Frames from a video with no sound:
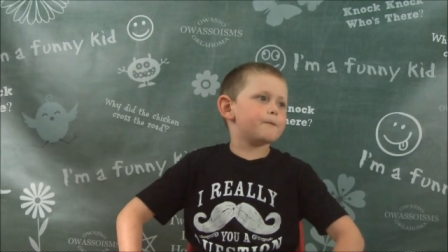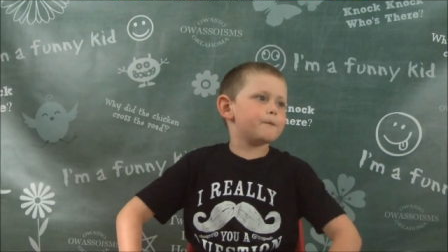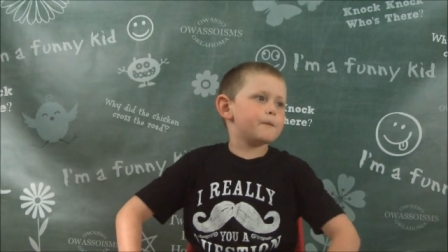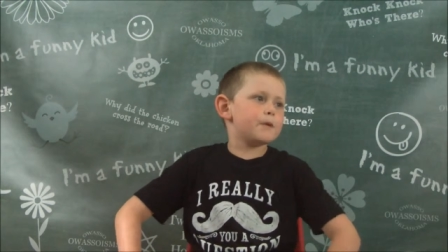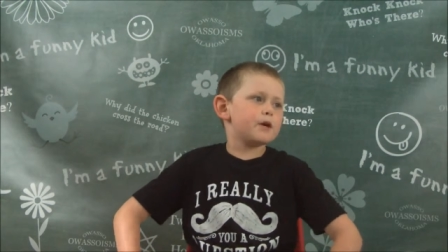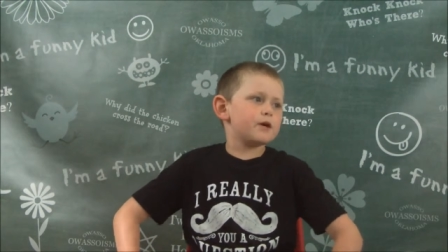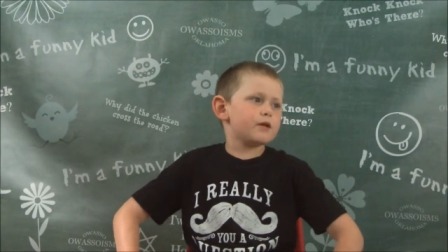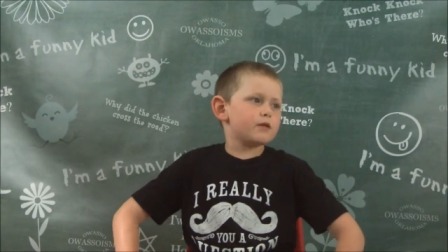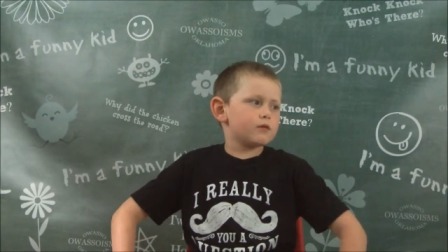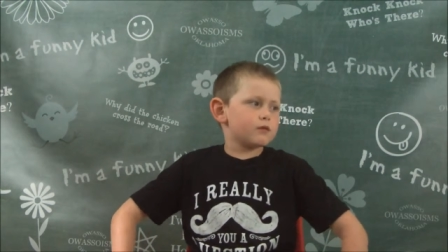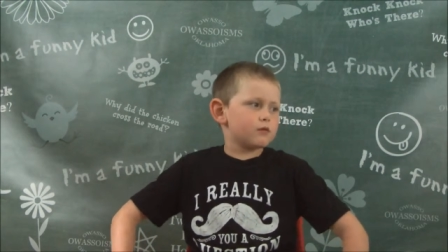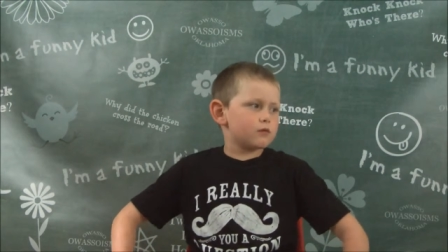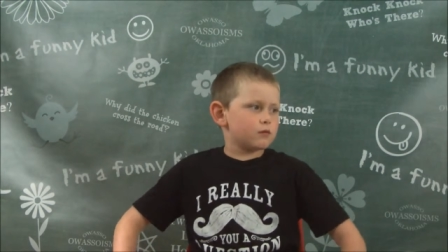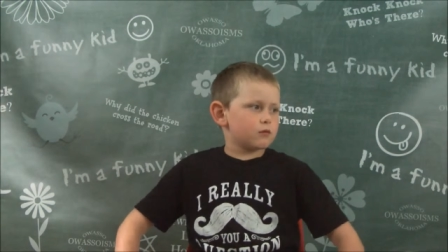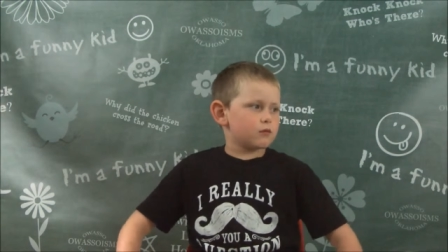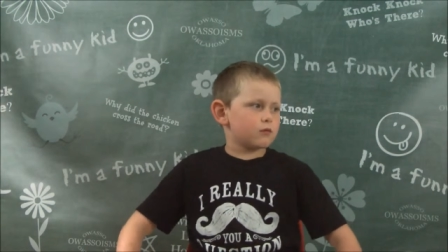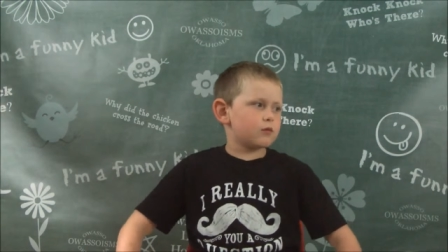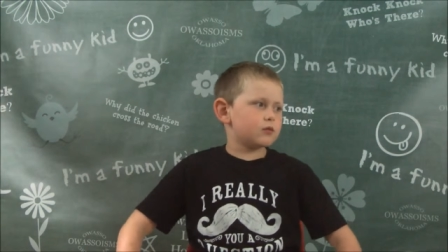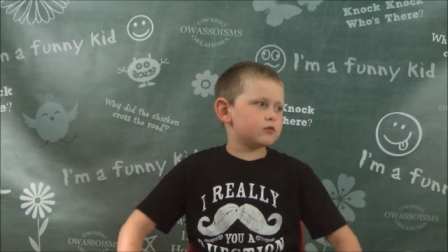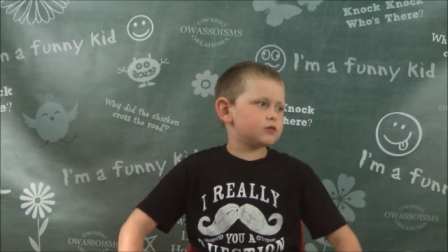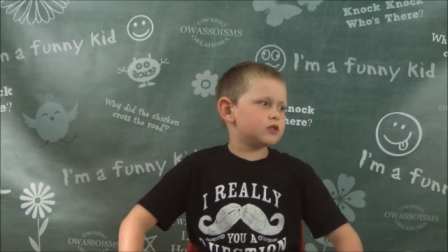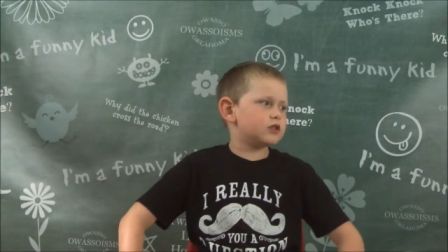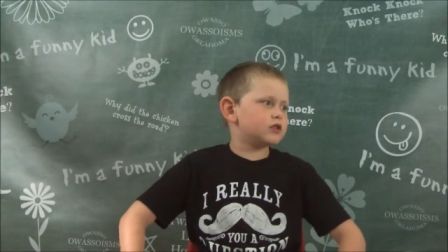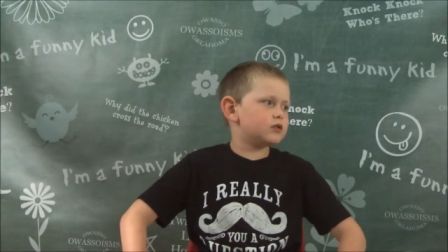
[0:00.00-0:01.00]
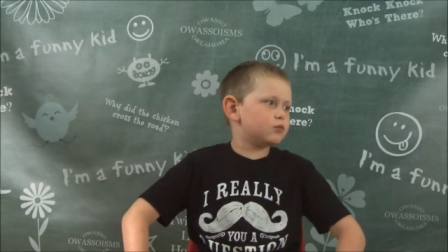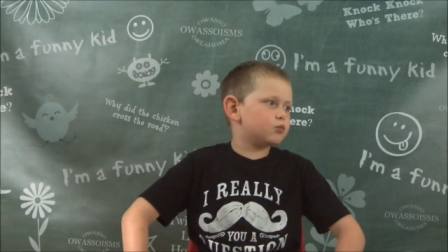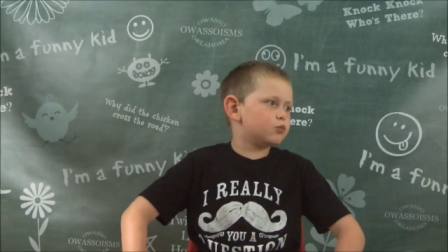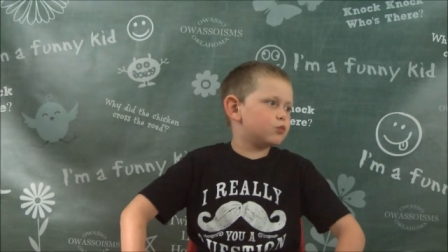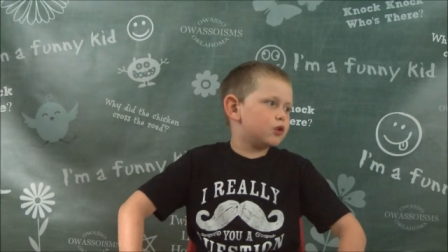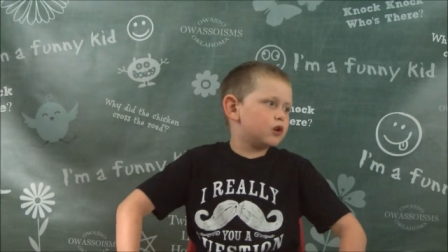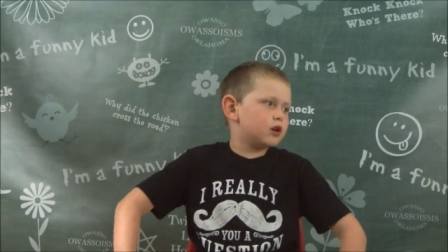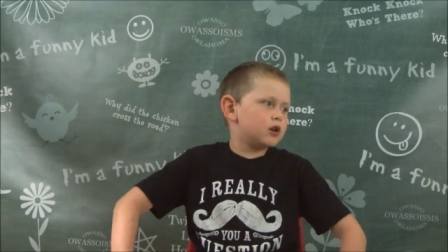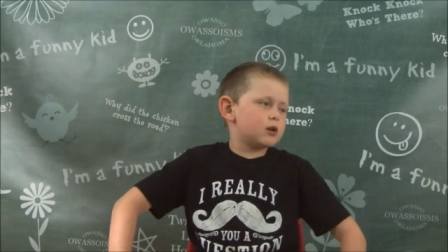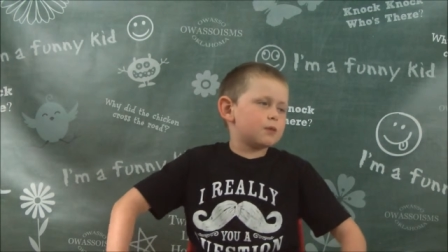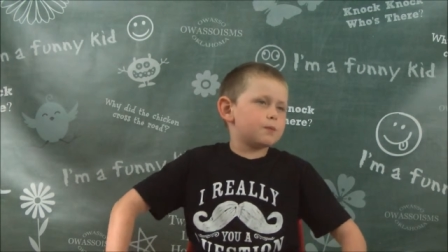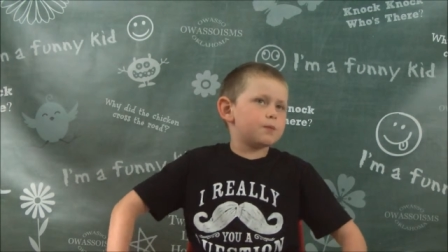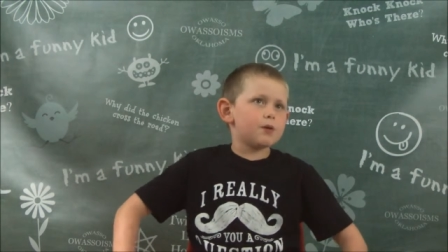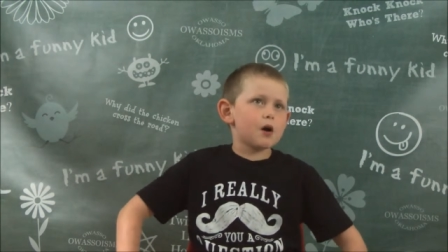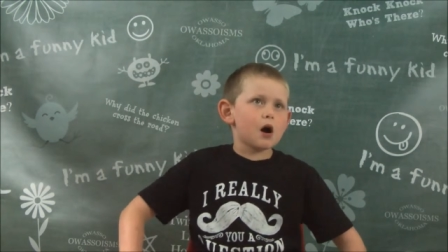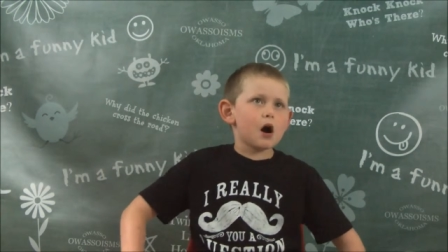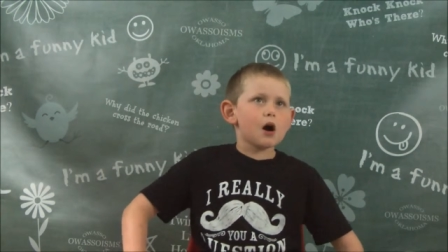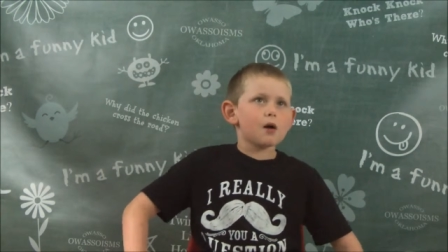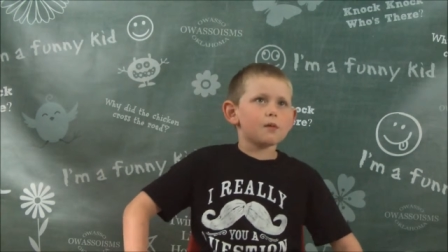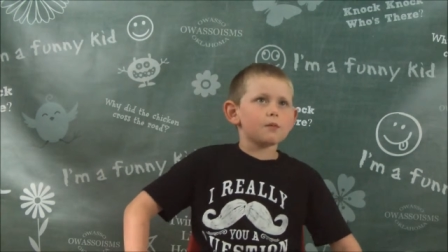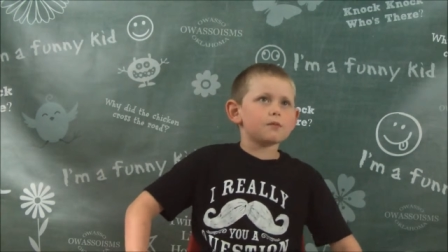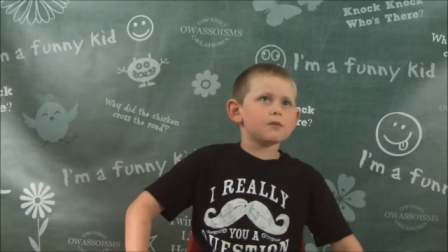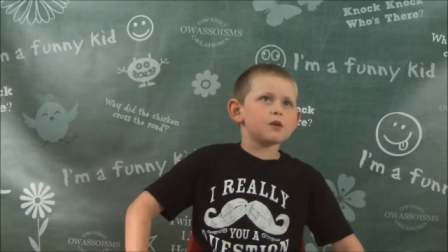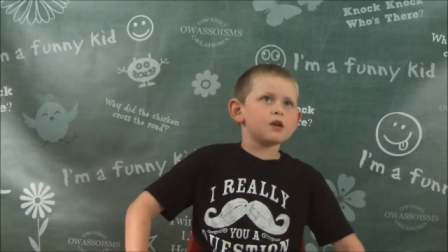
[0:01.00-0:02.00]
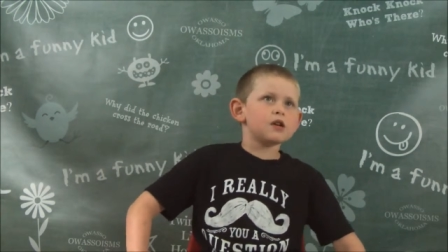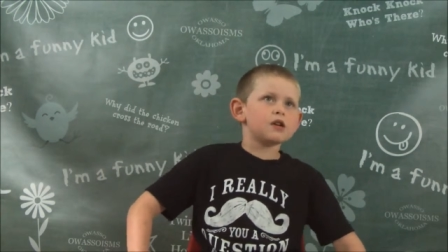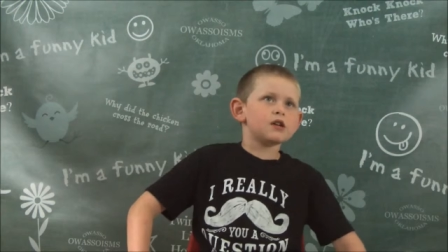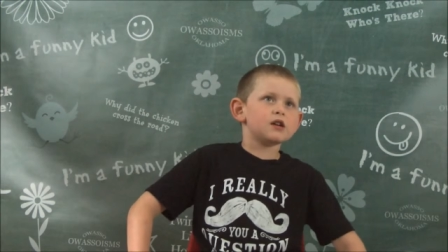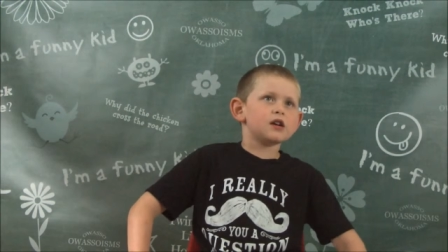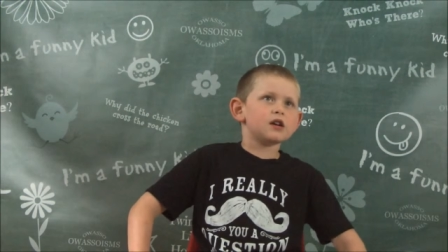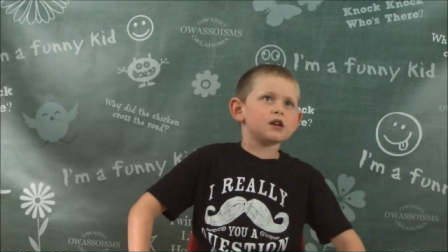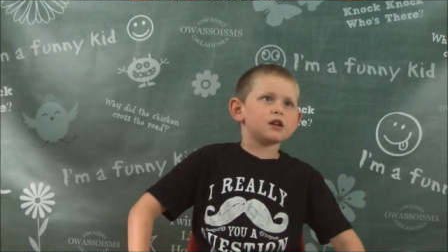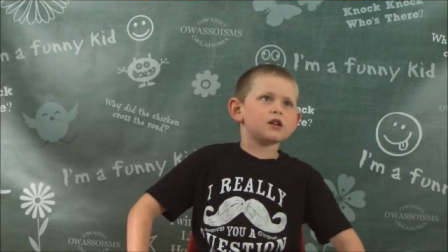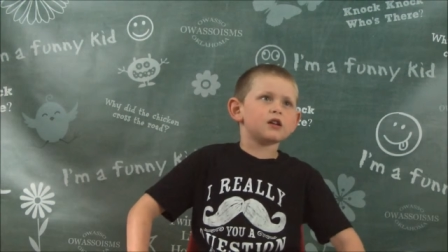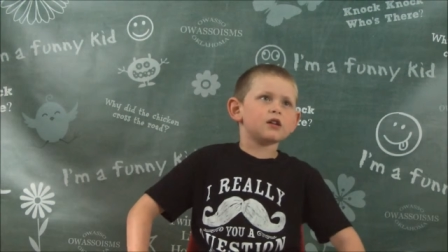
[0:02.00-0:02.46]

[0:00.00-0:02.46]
at, or didn't want to pop it